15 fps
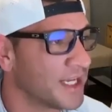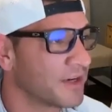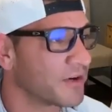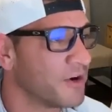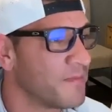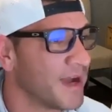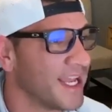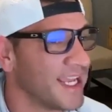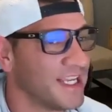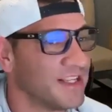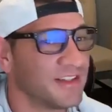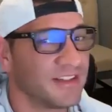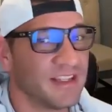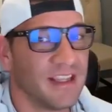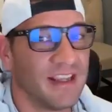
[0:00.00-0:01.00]
grow my
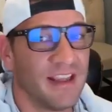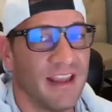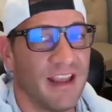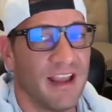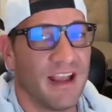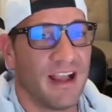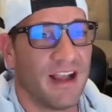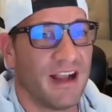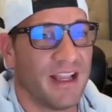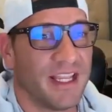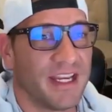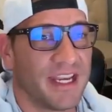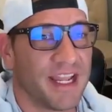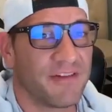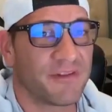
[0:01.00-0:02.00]
agency, in
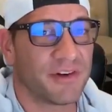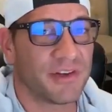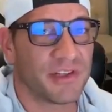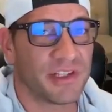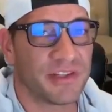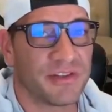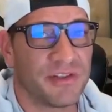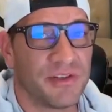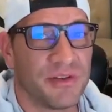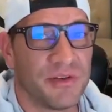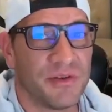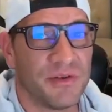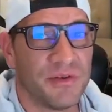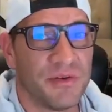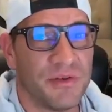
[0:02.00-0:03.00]
an effort just
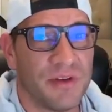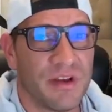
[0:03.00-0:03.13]
to